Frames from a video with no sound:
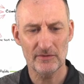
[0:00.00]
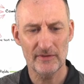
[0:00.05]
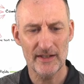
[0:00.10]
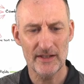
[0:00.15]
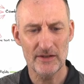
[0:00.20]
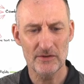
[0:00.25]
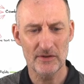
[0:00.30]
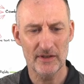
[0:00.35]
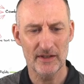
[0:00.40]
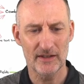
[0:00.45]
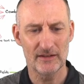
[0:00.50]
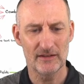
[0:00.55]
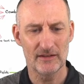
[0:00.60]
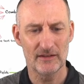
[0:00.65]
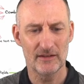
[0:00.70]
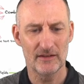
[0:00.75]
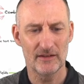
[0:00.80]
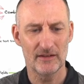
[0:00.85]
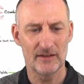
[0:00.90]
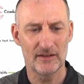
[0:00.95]
way you
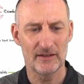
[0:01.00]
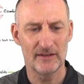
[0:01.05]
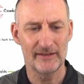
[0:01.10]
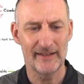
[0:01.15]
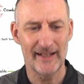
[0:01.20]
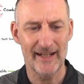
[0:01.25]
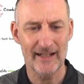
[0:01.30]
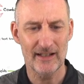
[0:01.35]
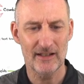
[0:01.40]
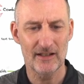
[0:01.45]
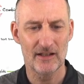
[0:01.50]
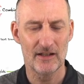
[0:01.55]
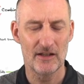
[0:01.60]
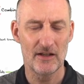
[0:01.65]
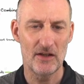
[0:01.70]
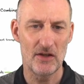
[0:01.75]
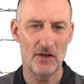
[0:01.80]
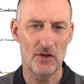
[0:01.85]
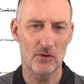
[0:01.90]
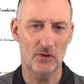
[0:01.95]
can uh, link
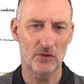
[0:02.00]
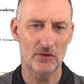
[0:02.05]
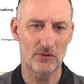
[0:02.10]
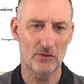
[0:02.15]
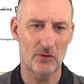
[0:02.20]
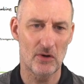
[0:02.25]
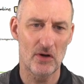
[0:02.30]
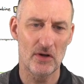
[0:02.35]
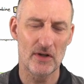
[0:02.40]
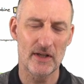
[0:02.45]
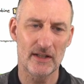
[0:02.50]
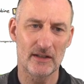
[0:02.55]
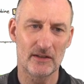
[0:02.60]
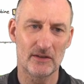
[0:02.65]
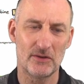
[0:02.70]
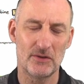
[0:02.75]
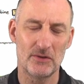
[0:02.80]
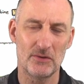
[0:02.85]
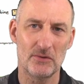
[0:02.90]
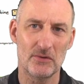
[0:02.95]
your drawing
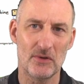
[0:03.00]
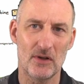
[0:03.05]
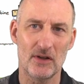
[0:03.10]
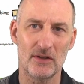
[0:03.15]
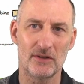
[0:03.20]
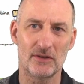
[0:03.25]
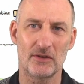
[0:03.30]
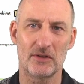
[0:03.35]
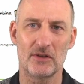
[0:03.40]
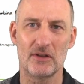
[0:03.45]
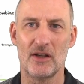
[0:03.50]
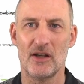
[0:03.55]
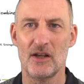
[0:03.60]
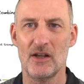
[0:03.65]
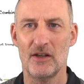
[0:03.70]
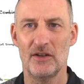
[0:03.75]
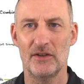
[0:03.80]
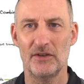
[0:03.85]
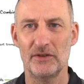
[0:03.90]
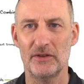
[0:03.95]
to other
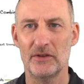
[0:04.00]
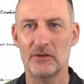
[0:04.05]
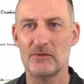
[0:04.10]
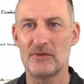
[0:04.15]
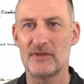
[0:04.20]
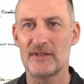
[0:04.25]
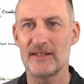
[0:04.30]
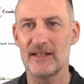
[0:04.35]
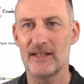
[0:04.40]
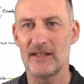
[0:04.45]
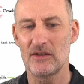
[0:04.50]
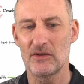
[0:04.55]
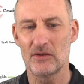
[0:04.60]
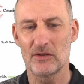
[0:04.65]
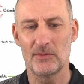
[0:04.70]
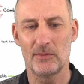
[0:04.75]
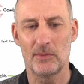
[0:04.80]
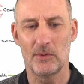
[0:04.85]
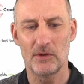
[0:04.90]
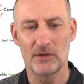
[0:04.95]
notes in
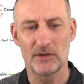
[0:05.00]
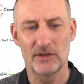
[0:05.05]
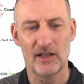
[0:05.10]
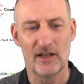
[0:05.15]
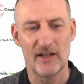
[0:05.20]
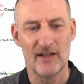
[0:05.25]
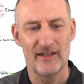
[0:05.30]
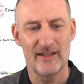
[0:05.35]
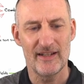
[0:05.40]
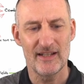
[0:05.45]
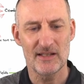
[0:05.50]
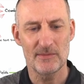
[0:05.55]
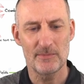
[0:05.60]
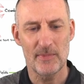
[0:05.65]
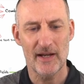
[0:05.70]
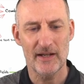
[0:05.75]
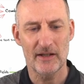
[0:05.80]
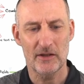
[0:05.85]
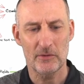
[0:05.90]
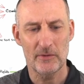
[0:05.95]
your vault is
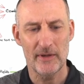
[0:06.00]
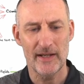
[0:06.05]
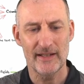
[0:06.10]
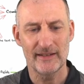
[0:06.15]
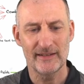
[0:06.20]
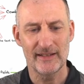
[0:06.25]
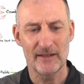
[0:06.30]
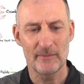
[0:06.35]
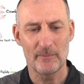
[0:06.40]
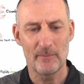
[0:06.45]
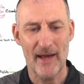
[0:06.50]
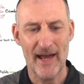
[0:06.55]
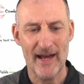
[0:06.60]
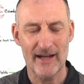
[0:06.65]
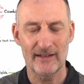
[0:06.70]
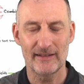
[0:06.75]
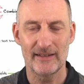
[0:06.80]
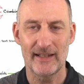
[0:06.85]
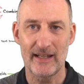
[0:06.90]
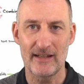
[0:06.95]
by creating
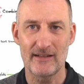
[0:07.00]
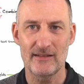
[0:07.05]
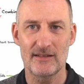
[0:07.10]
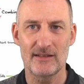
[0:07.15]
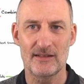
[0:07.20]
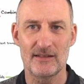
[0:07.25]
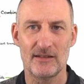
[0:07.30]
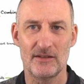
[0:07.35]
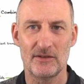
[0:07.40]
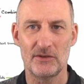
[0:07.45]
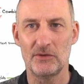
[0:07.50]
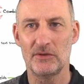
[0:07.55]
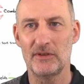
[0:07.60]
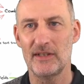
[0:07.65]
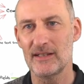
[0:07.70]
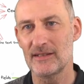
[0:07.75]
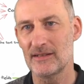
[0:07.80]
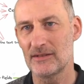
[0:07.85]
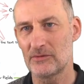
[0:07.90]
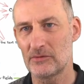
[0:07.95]
backlinks to
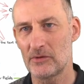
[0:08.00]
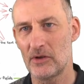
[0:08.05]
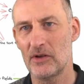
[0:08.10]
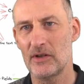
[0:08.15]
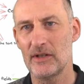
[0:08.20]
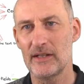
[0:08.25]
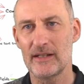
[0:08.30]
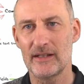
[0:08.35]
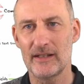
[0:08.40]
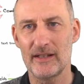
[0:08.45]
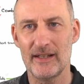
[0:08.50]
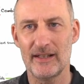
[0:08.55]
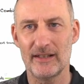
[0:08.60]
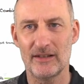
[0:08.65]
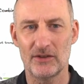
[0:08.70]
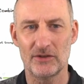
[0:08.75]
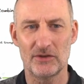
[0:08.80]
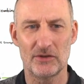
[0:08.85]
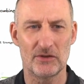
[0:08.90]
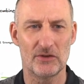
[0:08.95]
this drawing in
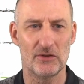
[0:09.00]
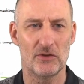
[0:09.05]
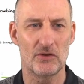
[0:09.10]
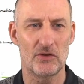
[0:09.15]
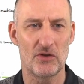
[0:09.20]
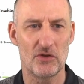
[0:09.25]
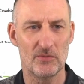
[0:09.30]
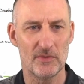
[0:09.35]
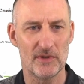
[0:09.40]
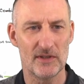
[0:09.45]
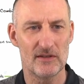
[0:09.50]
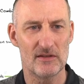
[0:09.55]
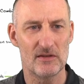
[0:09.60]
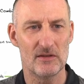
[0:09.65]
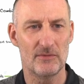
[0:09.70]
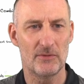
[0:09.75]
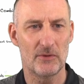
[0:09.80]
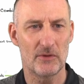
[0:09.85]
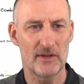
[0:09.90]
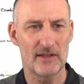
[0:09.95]
other documents.
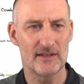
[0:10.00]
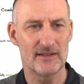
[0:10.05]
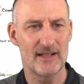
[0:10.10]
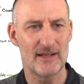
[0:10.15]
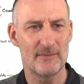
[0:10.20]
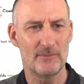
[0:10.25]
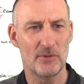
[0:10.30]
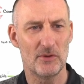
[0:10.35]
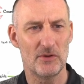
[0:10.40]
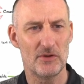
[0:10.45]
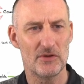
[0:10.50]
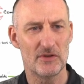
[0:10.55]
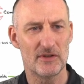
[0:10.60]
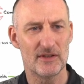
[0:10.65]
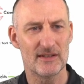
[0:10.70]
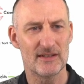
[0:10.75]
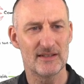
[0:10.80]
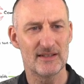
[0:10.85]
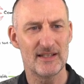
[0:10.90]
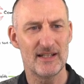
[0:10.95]
So for example, you
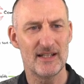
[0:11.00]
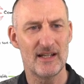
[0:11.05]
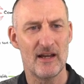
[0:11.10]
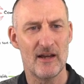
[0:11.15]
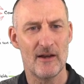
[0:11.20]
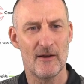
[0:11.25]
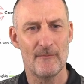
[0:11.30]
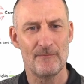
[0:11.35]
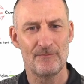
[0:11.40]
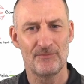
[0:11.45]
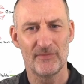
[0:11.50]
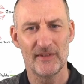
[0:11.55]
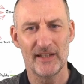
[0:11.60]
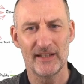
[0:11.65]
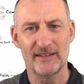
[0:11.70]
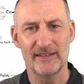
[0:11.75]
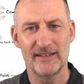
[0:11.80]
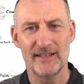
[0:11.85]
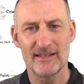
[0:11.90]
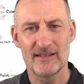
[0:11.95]
can see
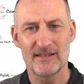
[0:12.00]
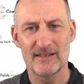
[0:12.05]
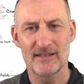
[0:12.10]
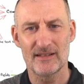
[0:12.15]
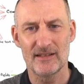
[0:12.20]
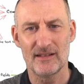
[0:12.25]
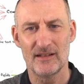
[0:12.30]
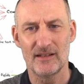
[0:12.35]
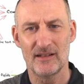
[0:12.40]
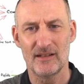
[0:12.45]
that this